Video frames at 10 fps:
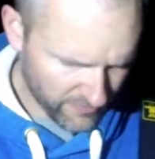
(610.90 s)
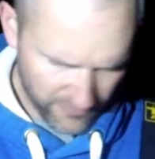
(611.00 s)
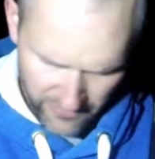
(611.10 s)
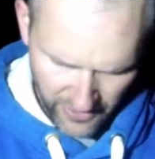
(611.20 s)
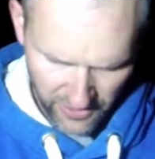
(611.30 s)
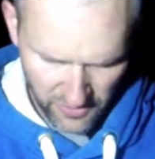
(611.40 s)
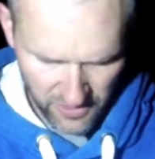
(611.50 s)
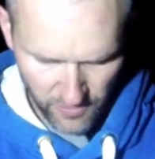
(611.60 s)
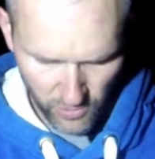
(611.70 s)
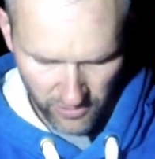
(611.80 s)
far too
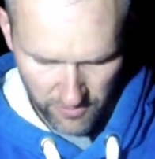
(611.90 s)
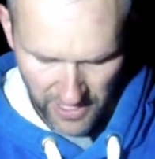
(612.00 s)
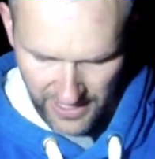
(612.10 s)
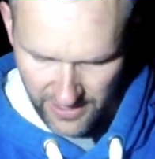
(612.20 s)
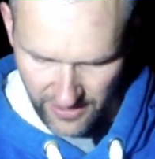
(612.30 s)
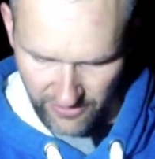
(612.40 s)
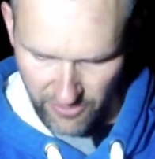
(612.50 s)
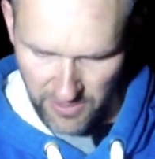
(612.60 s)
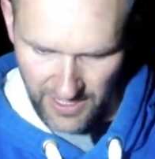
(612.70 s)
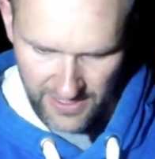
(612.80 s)
small on the baits, I think,
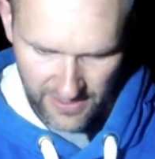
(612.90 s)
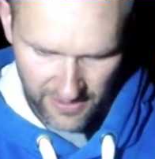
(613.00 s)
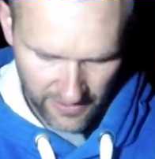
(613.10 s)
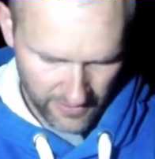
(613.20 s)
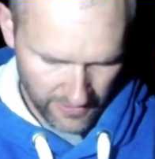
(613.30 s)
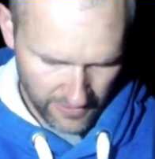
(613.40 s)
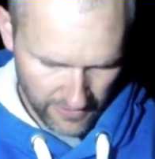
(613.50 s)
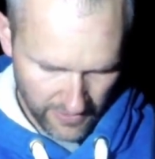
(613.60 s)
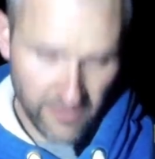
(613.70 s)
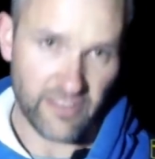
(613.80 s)
for Plaice.
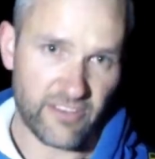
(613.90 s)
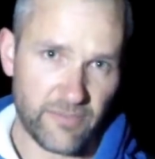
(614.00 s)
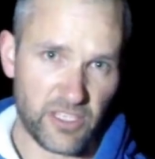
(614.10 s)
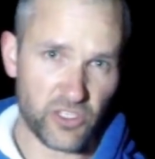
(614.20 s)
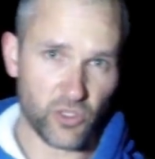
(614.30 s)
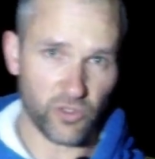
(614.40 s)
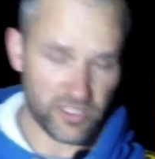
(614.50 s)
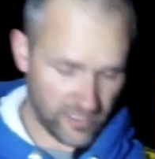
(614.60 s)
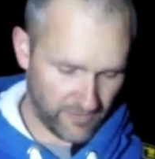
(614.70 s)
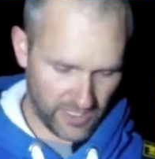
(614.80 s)
They come in shore
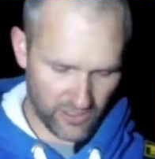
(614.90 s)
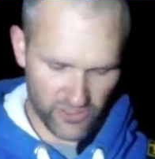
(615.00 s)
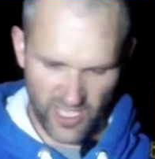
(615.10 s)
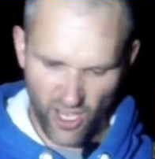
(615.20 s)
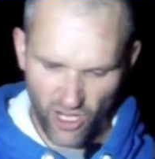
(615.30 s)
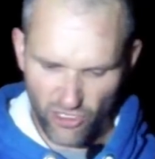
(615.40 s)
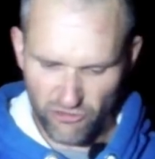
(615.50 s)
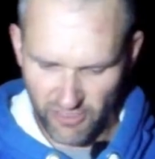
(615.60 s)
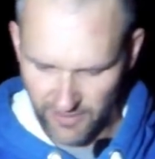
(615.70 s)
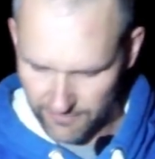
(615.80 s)
this time of year because they're
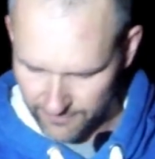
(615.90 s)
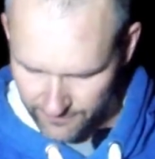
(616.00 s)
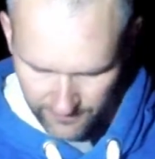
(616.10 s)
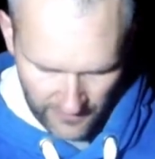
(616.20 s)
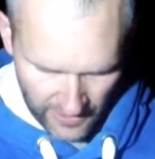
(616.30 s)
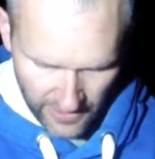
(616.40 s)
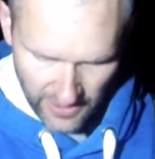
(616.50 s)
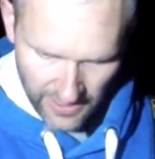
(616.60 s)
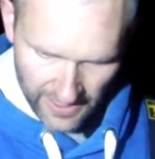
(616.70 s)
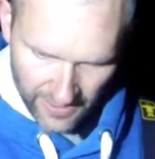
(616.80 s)
hungry.
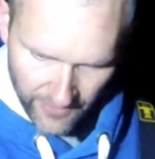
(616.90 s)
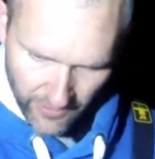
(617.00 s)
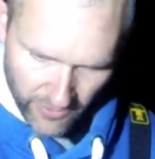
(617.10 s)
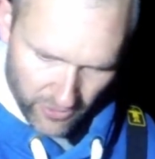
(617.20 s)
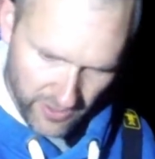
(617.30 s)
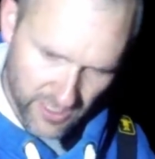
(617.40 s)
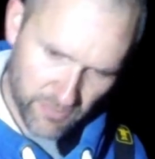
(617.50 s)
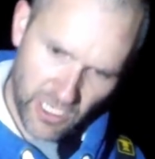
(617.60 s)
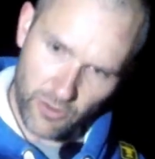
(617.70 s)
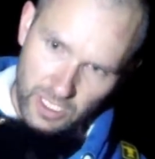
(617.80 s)
Now I've got these
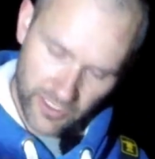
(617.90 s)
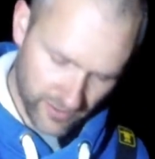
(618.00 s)
blow lug,